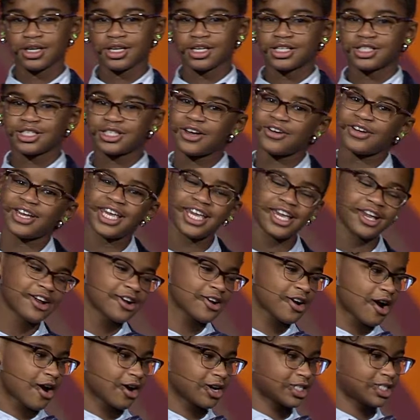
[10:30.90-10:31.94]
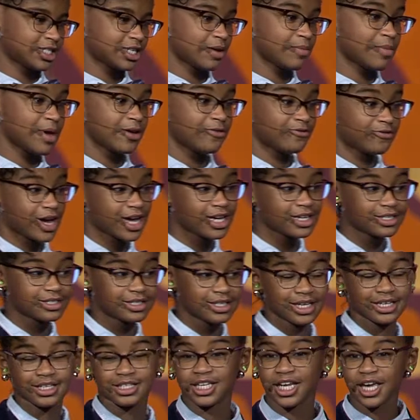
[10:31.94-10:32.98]
So here are some advice
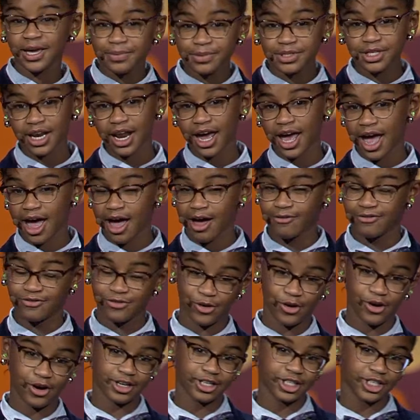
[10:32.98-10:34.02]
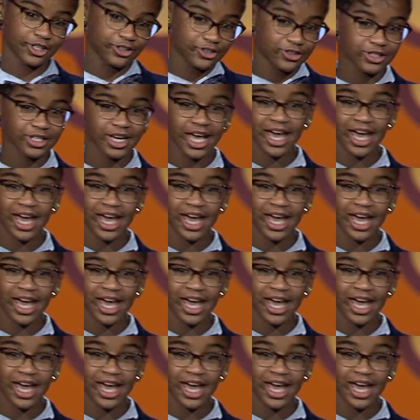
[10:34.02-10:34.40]
and tips that I have for our children